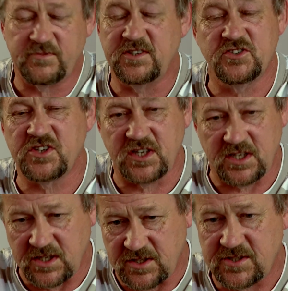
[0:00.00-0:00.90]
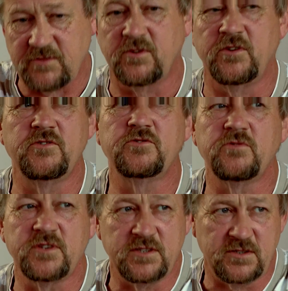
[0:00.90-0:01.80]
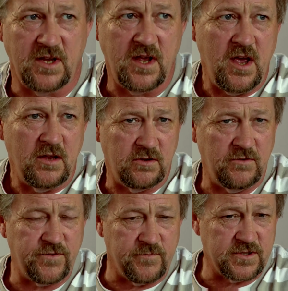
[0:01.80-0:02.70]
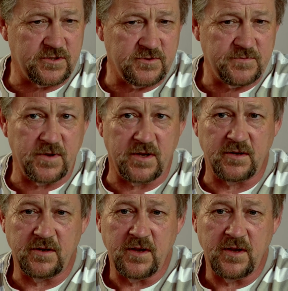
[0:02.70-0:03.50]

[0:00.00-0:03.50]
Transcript: disease. They'll use all these euphemisms, but